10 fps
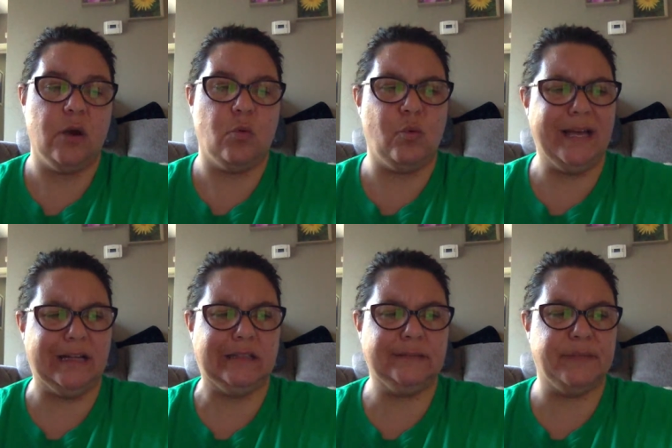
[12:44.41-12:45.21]

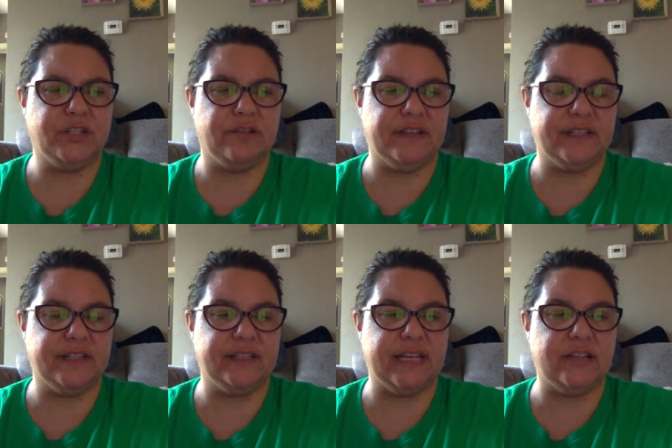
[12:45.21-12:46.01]
Well, Mr.
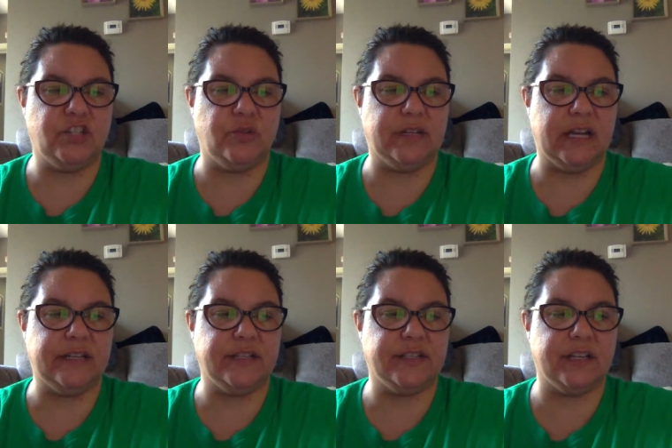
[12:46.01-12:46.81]
Vincent said, chewing
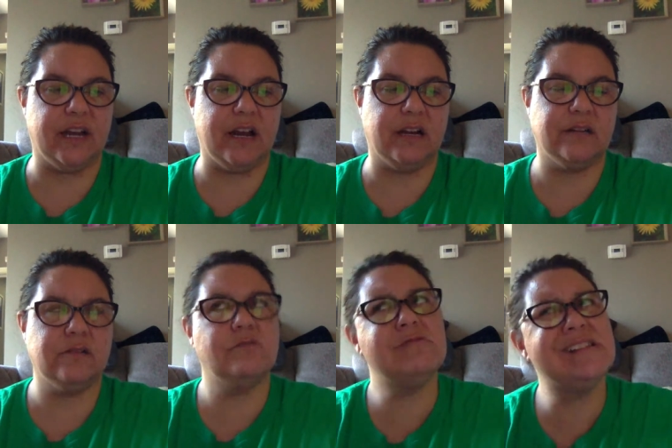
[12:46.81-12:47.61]
on his cigar.
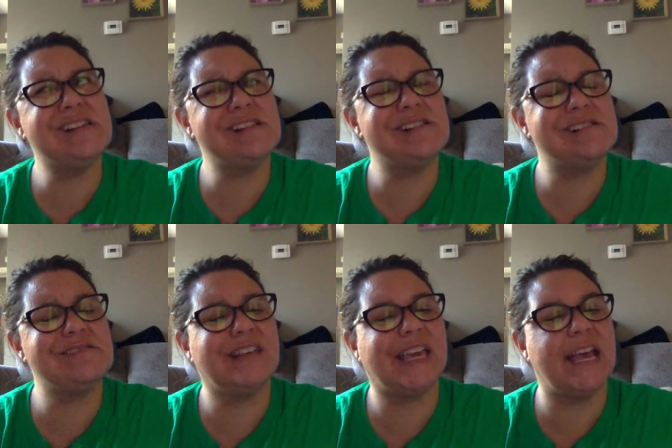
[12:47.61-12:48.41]
Well,
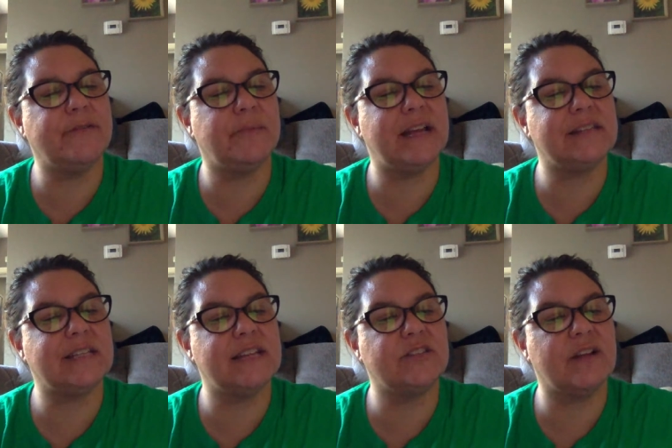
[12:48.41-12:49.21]
the cameraman
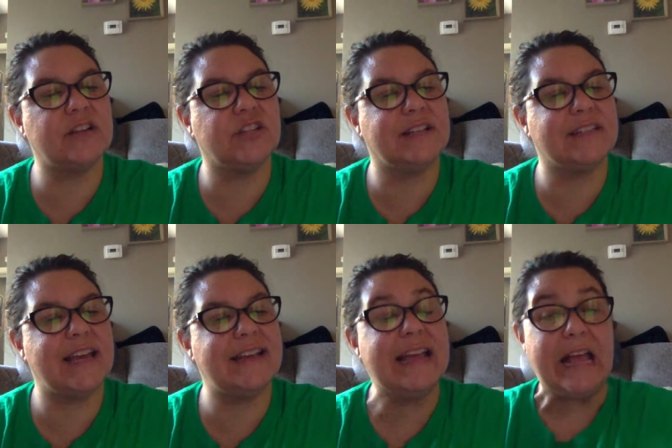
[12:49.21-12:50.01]
said, scratching his
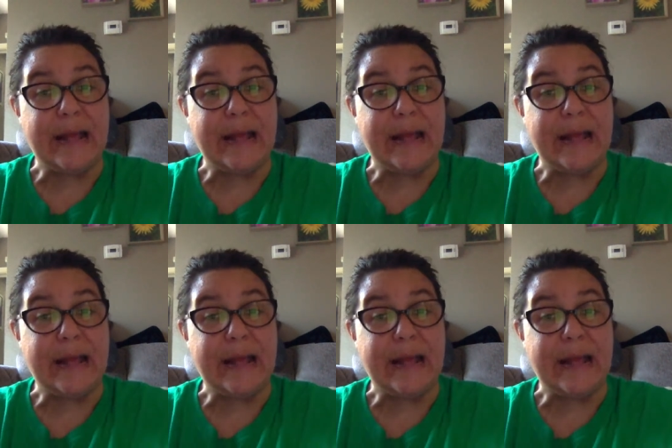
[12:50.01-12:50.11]
head.